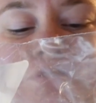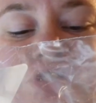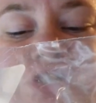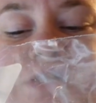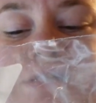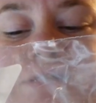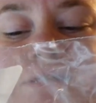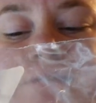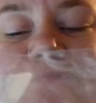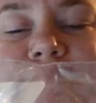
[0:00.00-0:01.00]

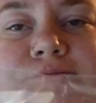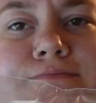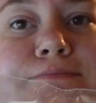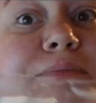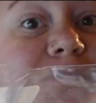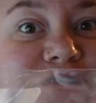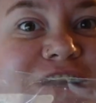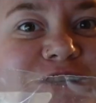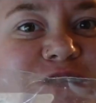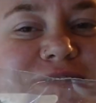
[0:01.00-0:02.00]
cheese, pepper
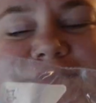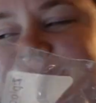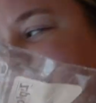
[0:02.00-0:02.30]
jack cheese.